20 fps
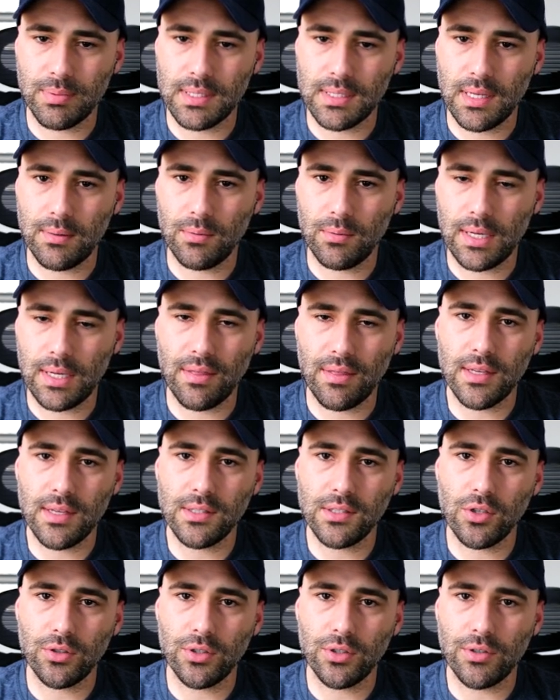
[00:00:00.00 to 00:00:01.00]
Like things
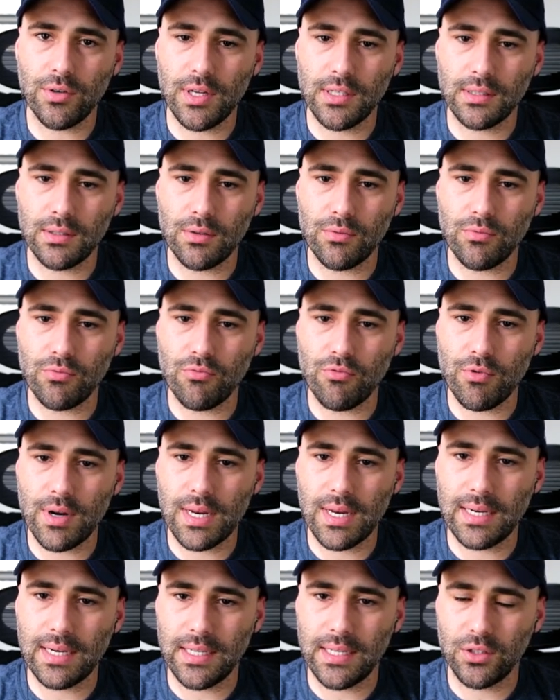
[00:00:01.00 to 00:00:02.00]
don't
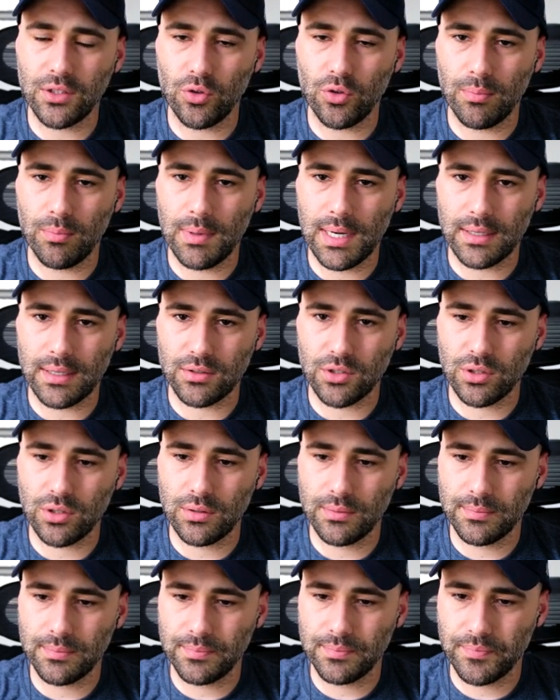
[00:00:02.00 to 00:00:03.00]
really need too
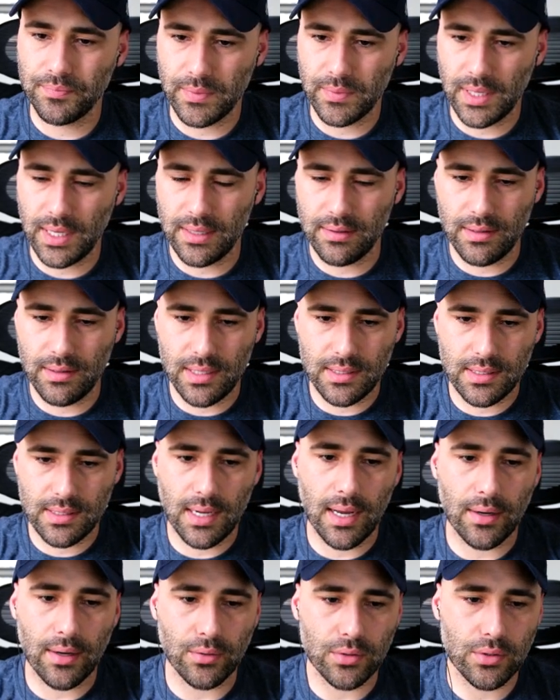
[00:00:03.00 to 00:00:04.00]
much in this
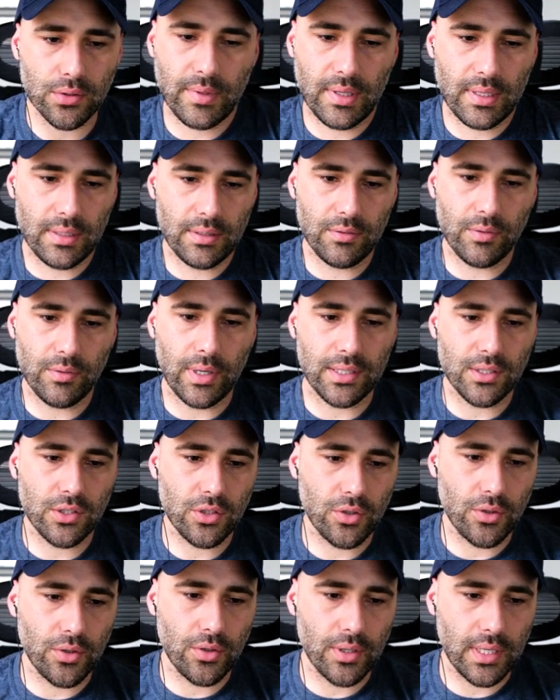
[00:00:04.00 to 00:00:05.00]
house. Right,
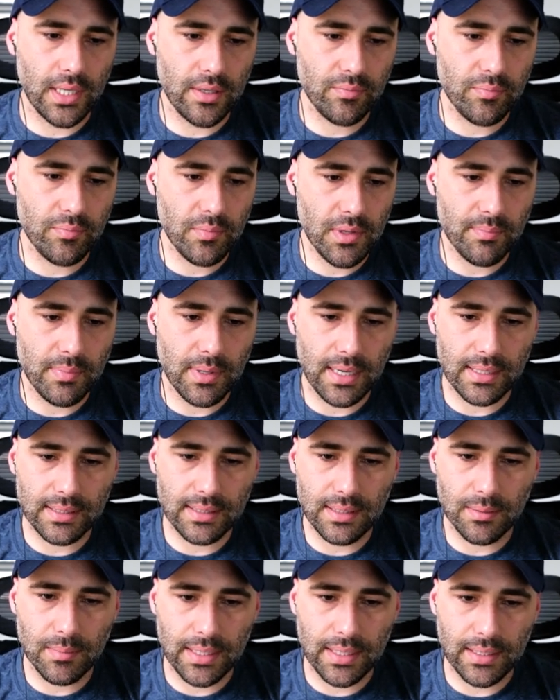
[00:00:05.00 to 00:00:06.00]
so give me back
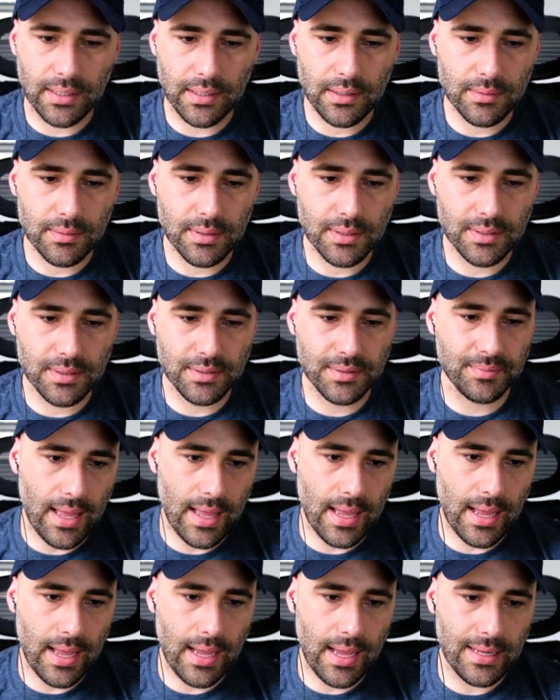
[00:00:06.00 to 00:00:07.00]
the money
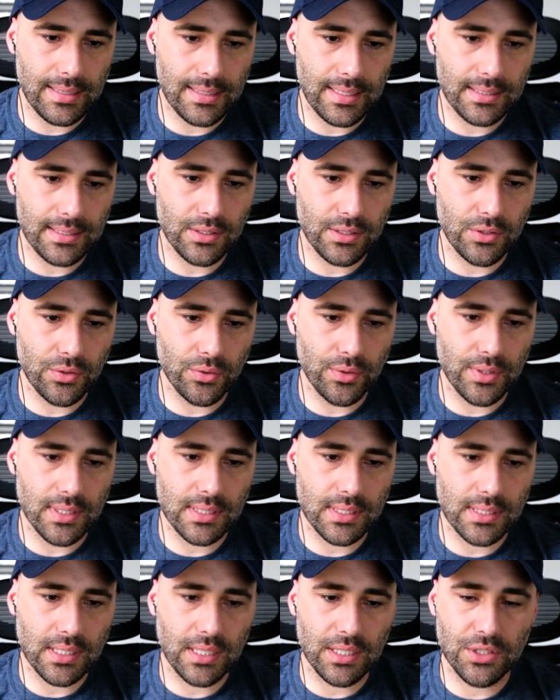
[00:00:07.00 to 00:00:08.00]
and let's do
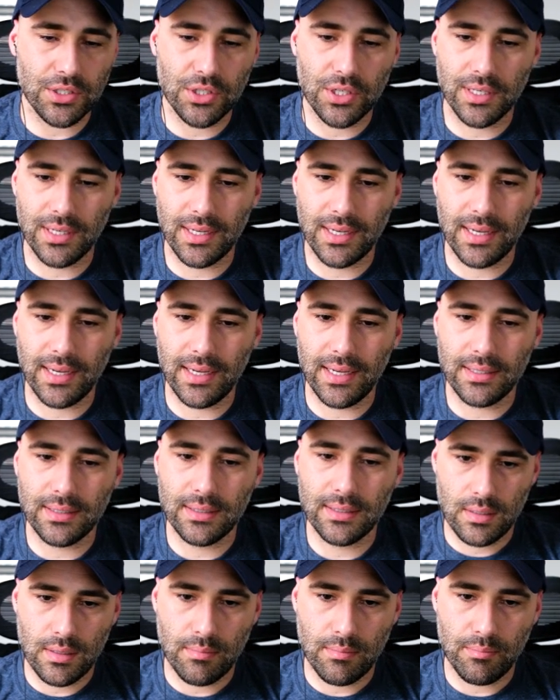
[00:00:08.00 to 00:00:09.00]
this kitchen
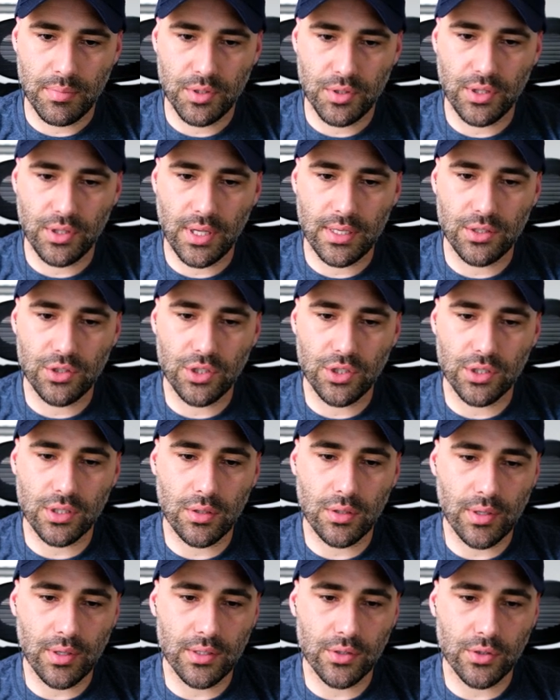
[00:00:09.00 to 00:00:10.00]
again. But then just
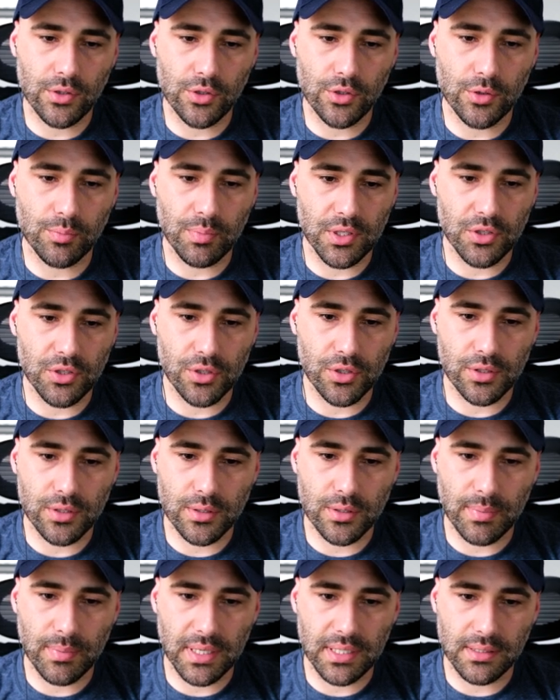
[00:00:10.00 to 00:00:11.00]
looking
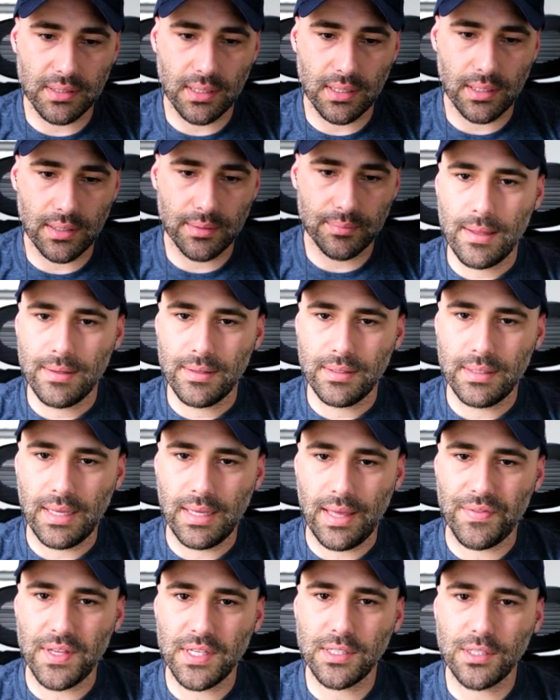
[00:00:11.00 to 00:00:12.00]
suspicious, basically.
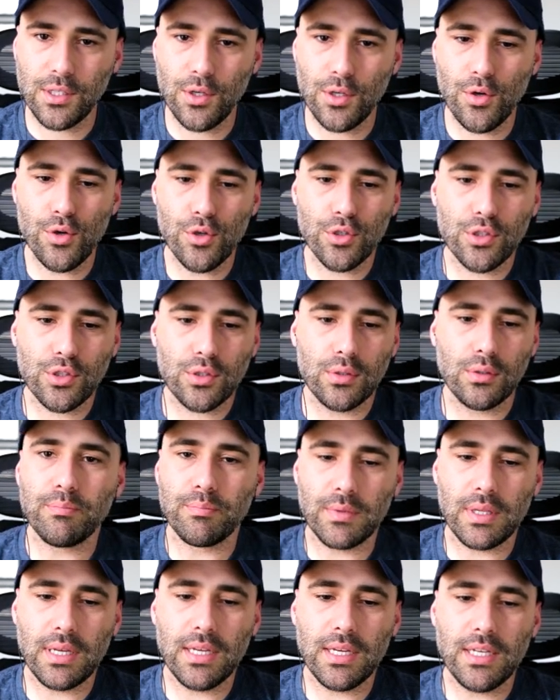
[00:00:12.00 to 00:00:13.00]
Yeah,
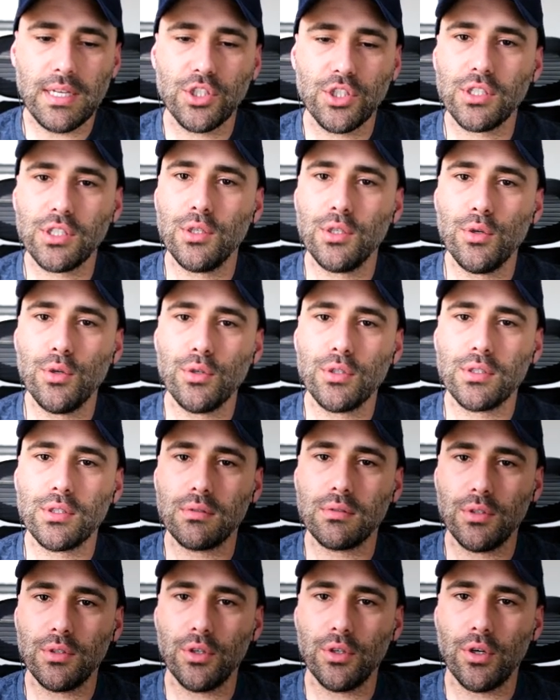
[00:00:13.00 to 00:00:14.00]
it just
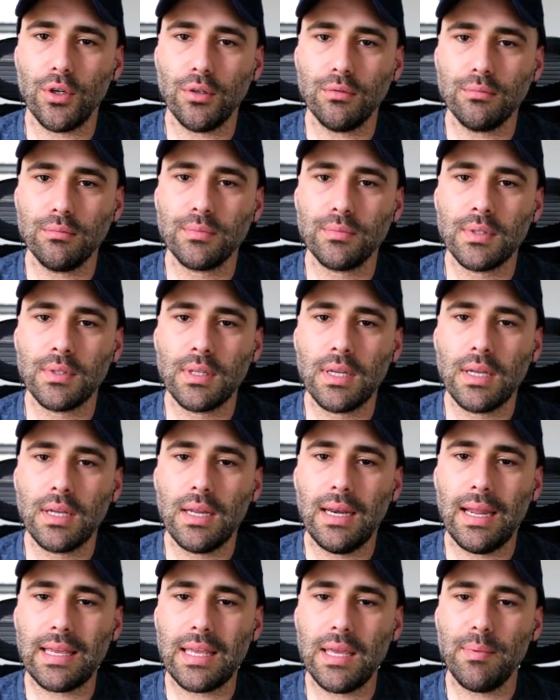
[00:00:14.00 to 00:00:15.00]
looks, you know,
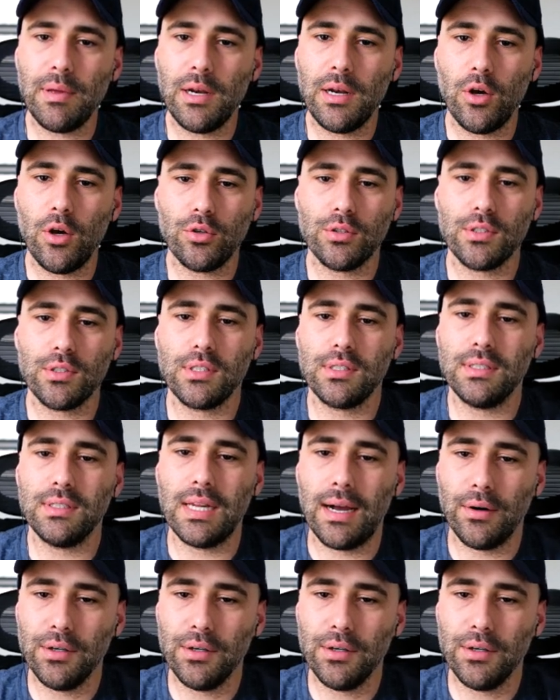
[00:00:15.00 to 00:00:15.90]
like it belongs now.